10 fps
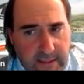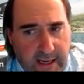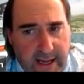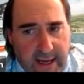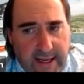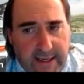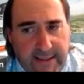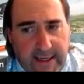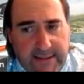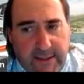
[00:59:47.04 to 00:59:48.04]

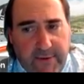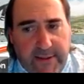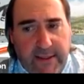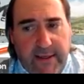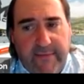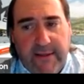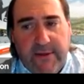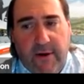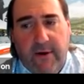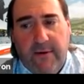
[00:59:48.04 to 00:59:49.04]
And that's going to leave us
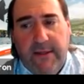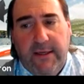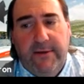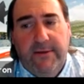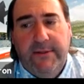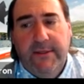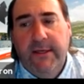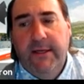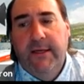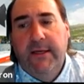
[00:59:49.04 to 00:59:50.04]
our liters.
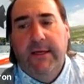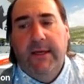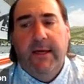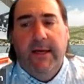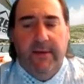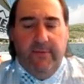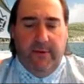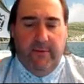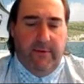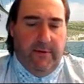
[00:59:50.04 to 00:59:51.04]
And
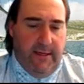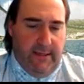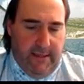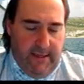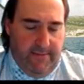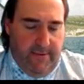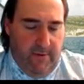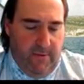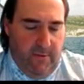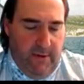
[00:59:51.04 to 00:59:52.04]
we will end up
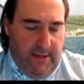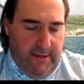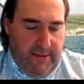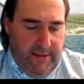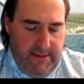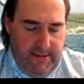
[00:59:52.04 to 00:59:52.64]
with,